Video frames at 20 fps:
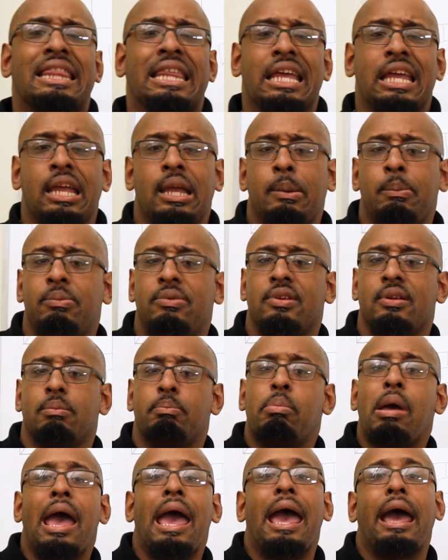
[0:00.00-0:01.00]
themes
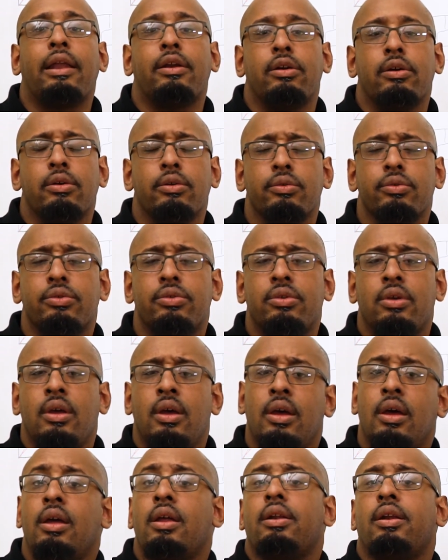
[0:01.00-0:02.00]
and patterns
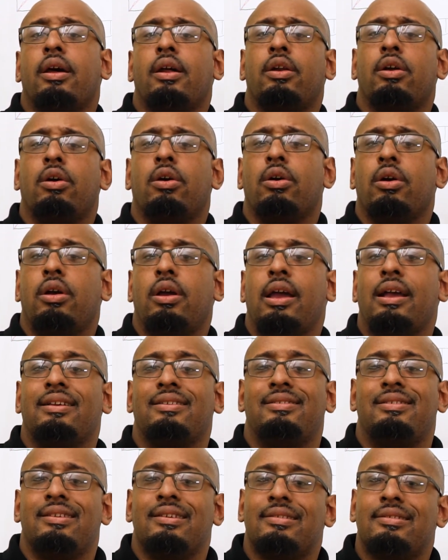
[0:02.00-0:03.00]
that are
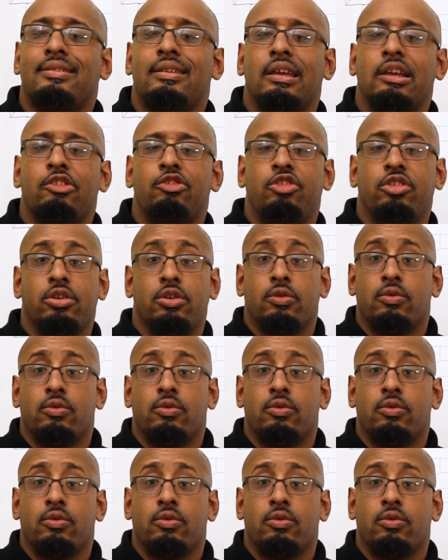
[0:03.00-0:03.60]
existing